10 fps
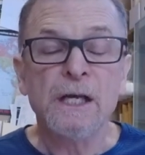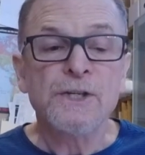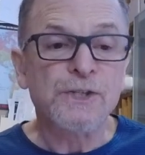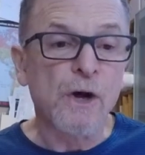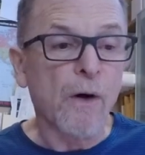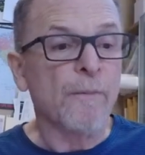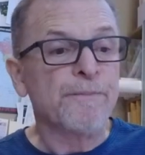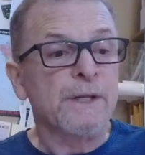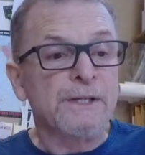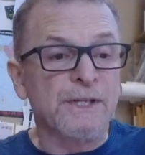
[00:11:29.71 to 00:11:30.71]
So,
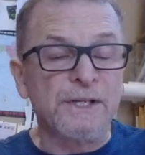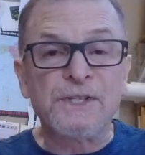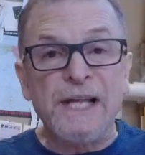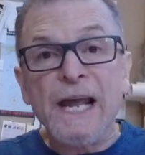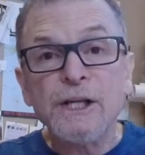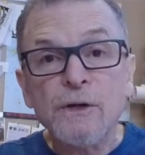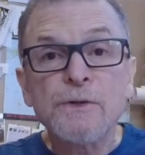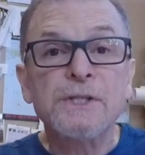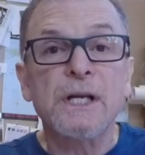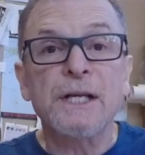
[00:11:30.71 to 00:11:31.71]
since they
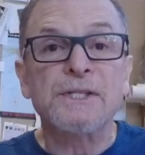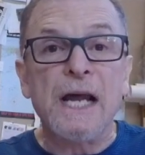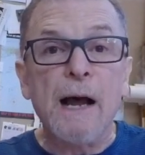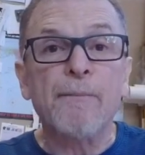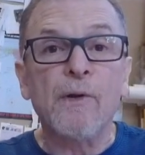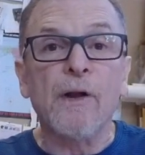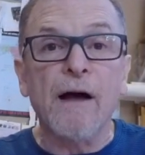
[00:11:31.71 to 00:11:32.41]
used an example